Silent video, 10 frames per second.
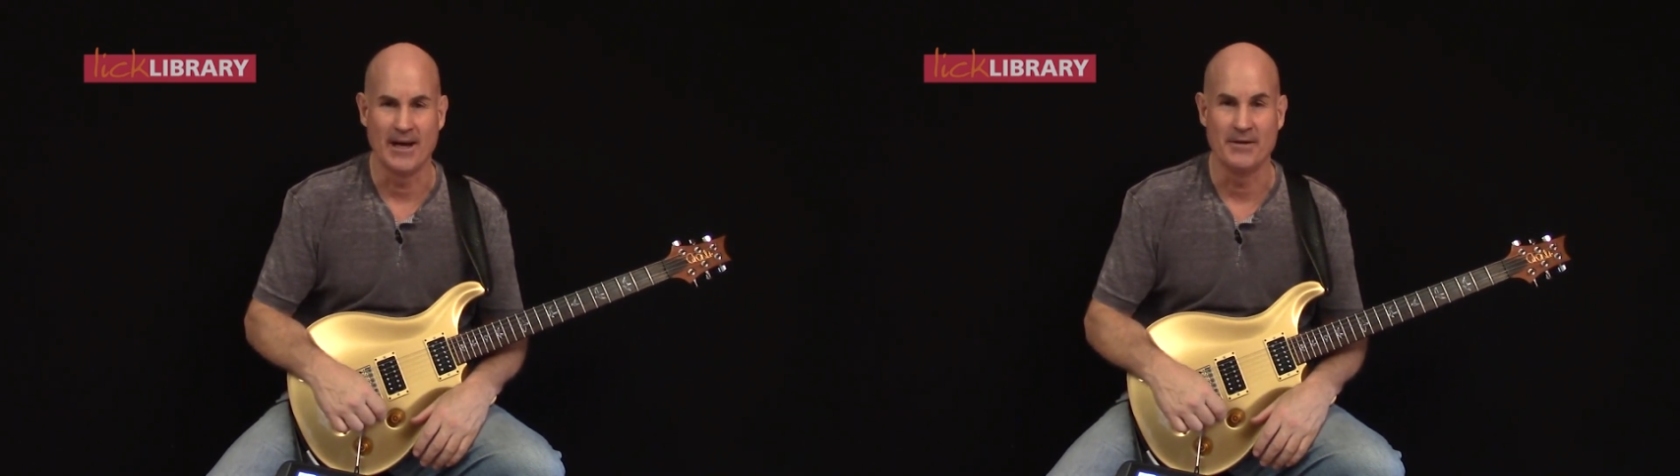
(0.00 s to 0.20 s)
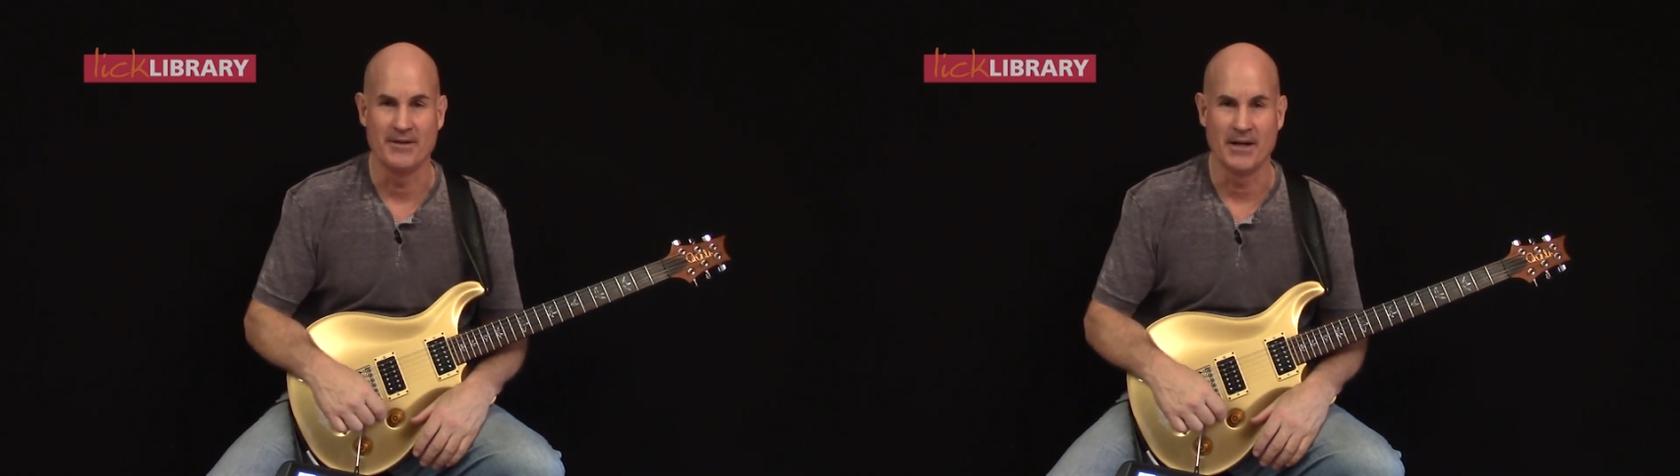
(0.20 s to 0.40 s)

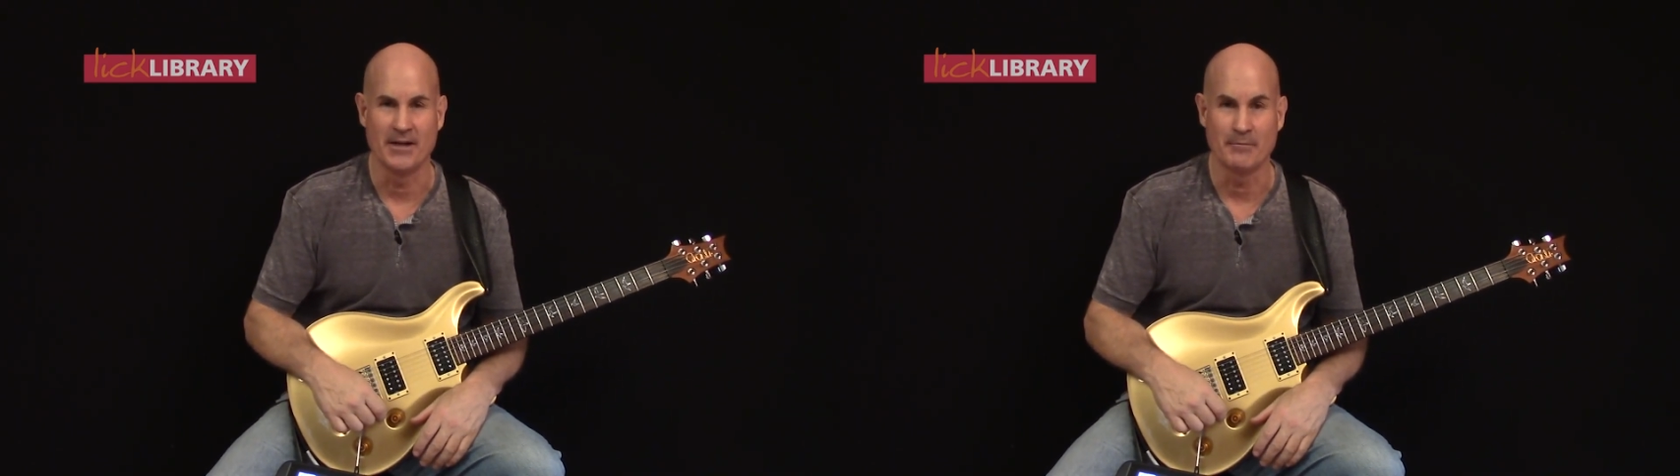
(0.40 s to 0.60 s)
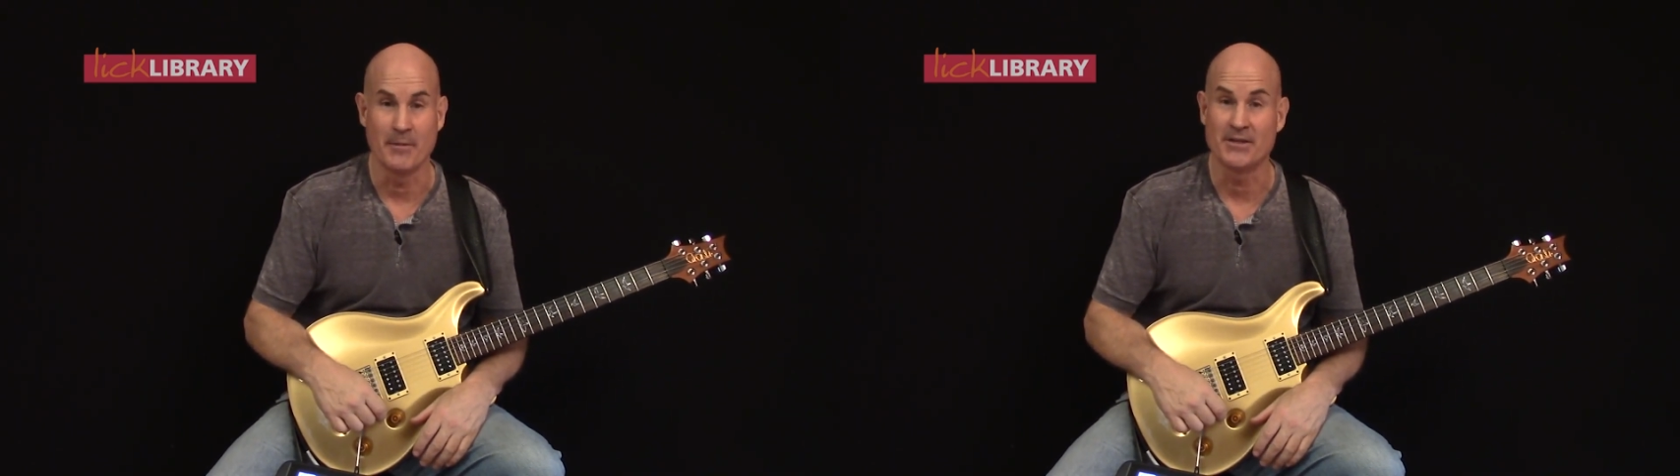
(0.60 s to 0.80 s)
and
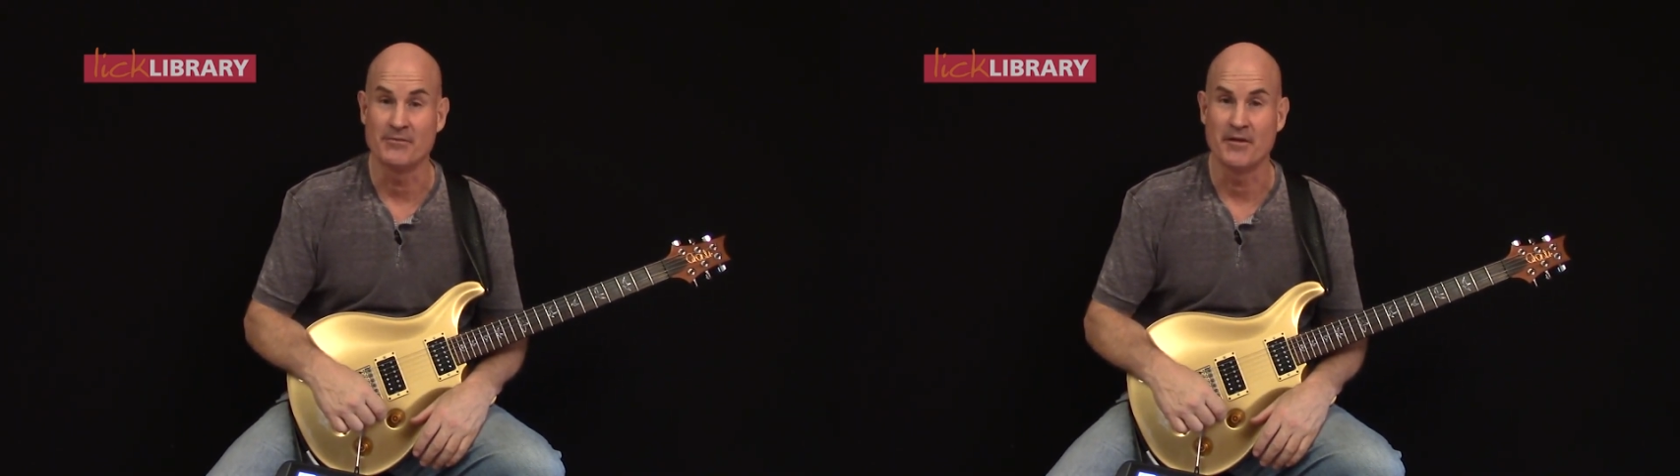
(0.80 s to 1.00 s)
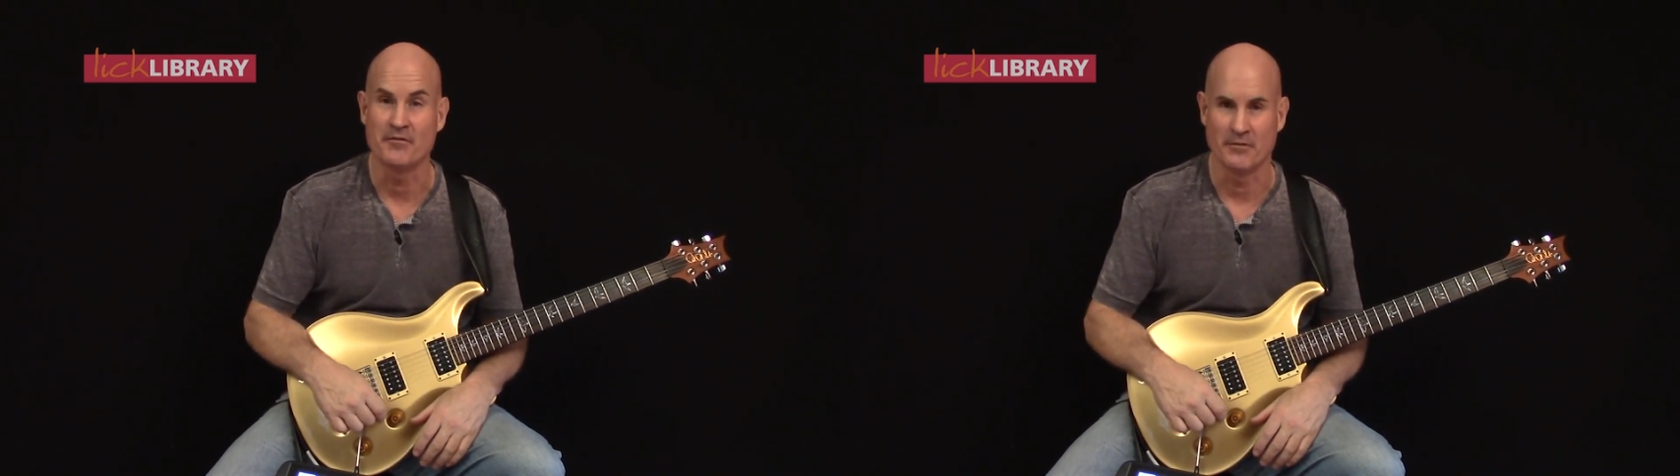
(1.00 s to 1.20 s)
make
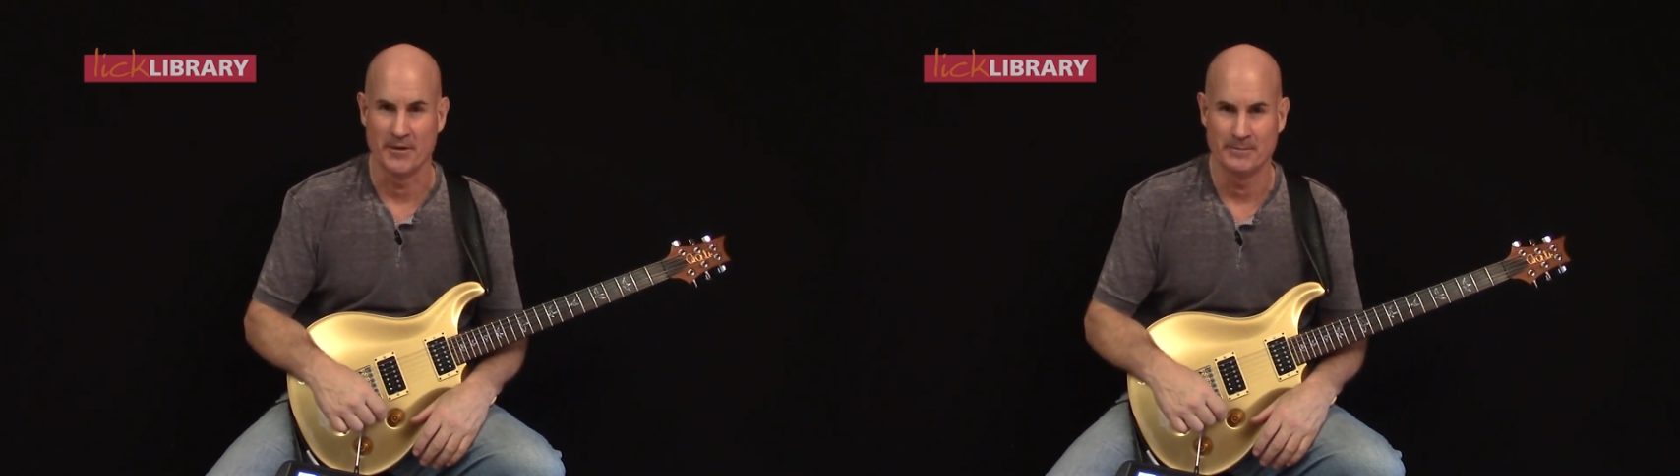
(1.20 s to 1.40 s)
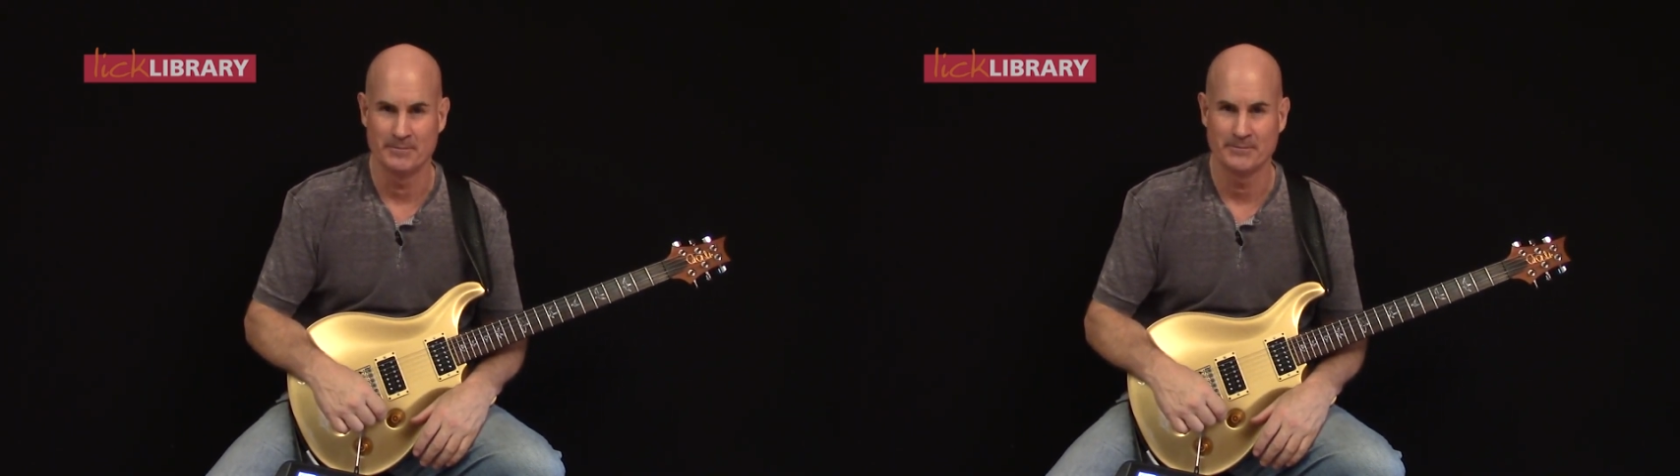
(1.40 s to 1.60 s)
some riffs with it.